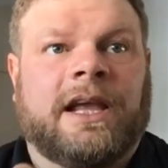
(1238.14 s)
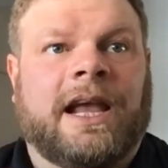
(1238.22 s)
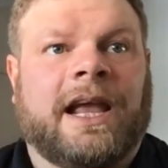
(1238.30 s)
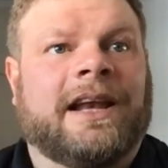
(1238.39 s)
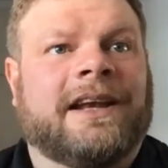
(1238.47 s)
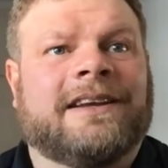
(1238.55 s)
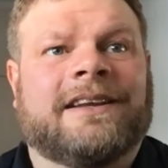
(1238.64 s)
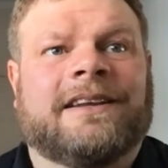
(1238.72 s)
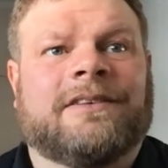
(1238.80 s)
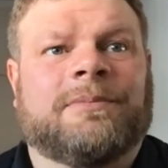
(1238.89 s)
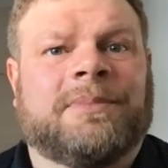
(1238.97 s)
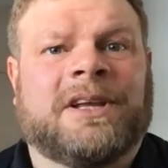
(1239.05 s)
And
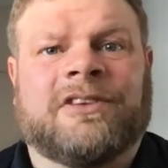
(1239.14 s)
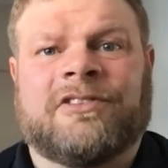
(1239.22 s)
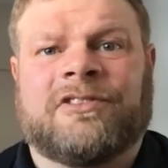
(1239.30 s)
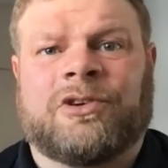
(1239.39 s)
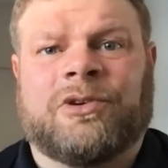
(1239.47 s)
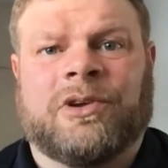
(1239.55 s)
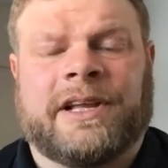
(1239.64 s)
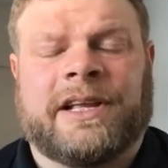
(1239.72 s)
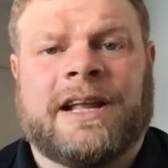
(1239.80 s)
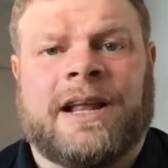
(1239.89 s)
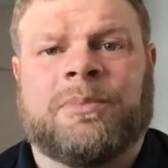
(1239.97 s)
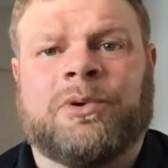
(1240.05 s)
because it's acrylic
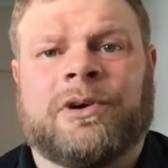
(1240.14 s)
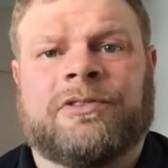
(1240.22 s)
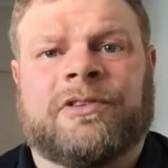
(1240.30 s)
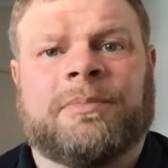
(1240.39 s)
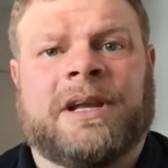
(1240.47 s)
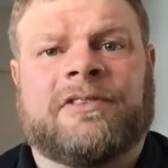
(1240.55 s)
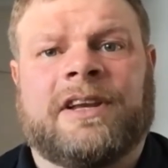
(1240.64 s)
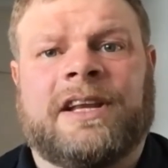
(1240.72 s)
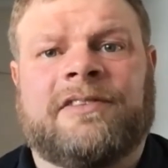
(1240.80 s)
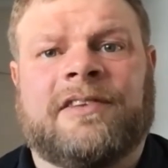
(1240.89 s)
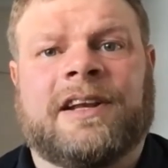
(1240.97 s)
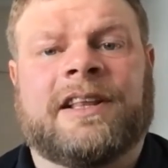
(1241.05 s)
and non-porous, it makes it
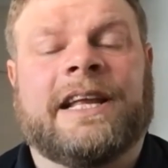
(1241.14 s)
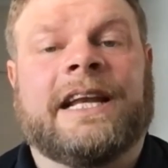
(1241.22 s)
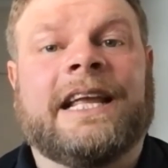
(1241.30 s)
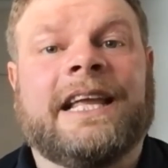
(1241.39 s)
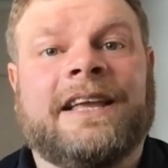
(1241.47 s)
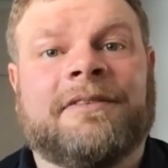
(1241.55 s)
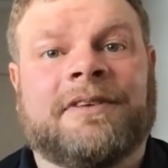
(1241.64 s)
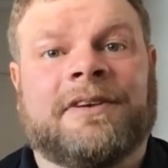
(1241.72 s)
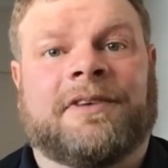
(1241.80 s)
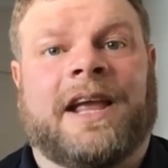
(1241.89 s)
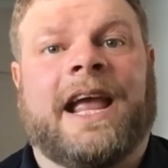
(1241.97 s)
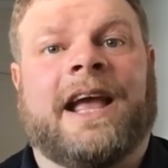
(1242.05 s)
easy to clean, even
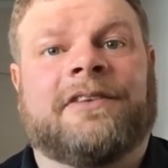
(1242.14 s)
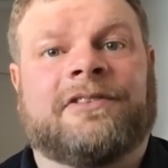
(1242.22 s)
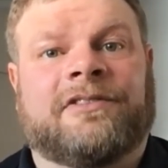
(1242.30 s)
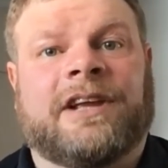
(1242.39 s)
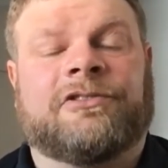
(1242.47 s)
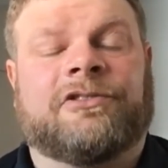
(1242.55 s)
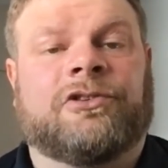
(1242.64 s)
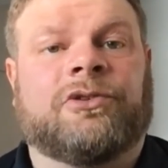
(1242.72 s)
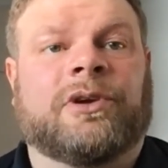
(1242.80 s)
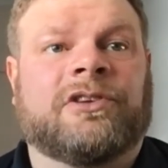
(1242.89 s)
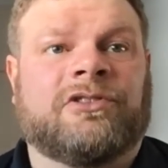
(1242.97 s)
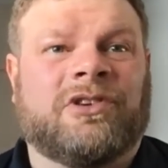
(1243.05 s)
if it has a texture
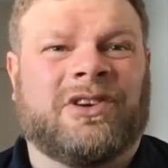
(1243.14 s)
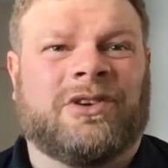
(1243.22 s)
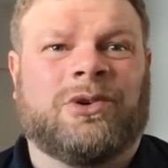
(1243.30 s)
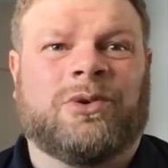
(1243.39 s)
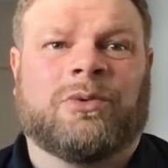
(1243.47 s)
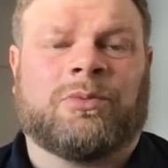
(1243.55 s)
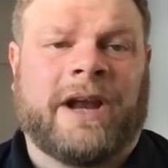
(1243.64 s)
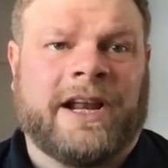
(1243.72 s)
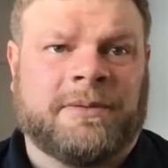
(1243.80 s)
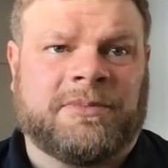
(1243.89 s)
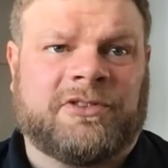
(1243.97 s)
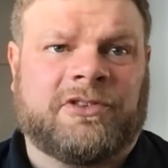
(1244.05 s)
to it. Because you can do a
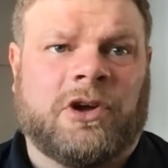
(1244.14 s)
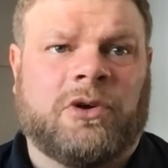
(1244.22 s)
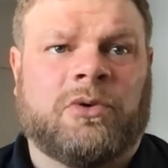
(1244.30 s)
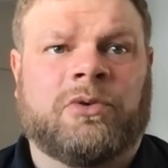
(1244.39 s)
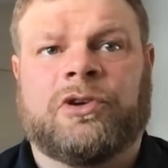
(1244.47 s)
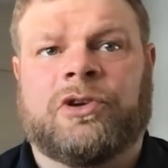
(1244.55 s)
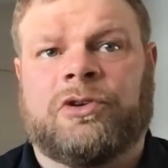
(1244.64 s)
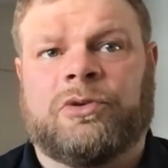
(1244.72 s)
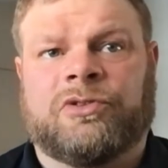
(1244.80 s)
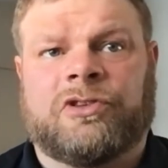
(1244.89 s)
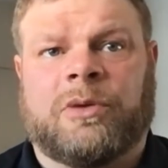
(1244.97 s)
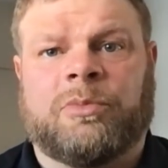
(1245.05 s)
random stone, you could
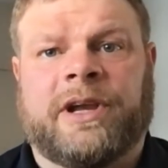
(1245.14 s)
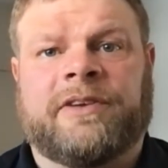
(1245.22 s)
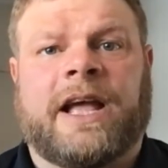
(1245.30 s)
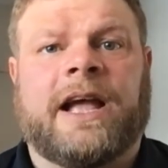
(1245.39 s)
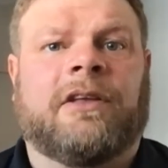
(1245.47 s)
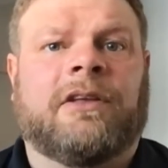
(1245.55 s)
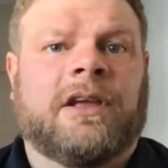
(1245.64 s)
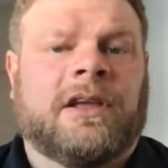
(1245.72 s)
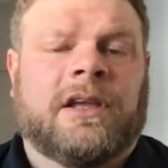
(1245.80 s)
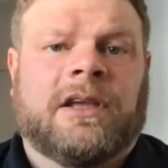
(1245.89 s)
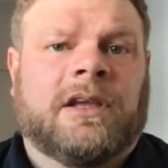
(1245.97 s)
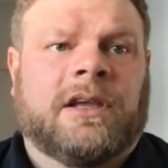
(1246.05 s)
do a subway tile,
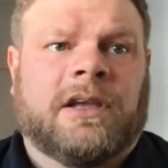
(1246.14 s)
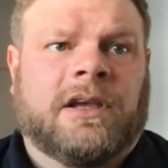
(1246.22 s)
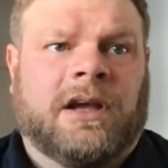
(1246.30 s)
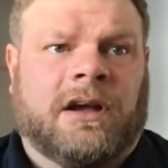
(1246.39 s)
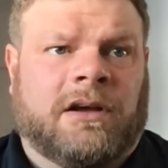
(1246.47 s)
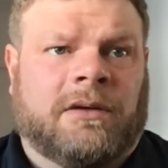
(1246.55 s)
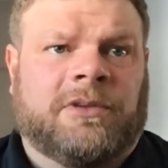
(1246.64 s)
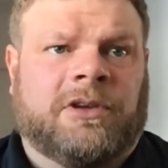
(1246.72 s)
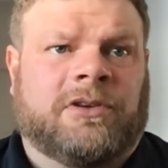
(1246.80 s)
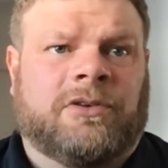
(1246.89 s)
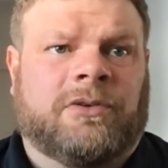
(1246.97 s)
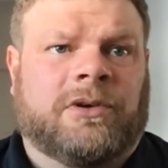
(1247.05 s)

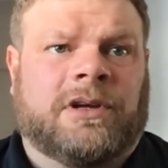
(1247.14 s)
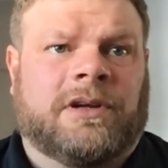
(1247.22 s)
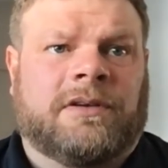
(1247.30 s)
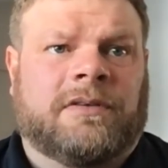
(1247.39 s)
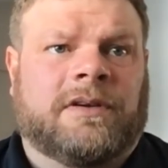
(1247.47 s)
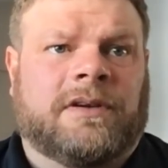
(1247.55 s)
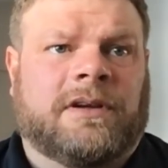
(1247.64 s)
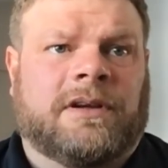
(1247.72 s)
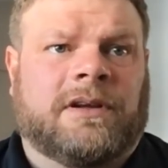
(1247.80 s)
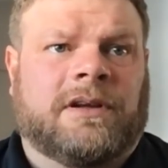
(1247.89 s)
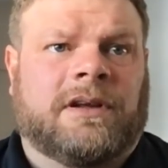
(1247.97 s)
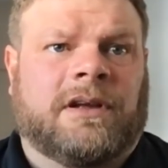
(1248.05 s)
you could do a
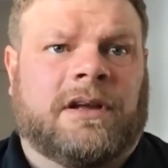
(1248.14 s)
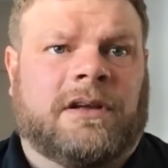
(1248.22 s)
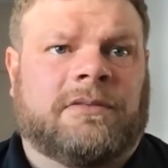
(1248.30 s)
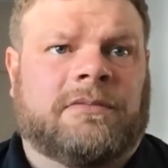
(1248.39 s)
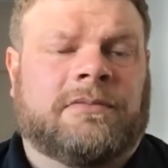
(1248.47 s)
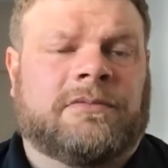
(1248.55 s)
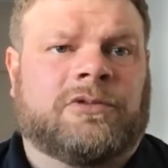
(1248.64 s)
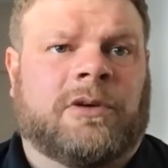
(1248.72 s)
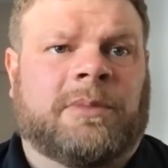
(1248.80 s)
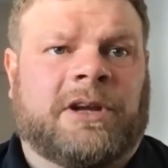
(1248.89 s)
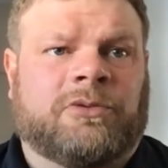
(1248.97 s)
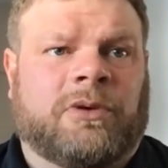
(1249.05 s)

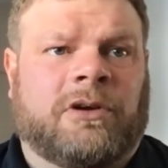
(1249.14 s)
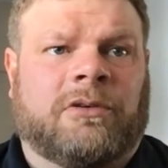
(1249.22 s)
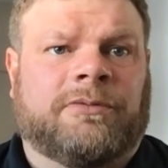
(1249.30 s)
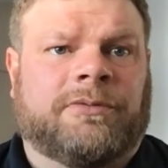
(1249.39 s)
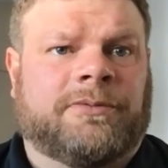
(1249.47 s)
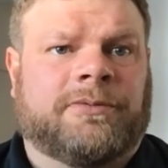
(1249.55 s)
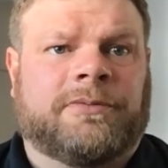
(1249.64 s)
12 by 12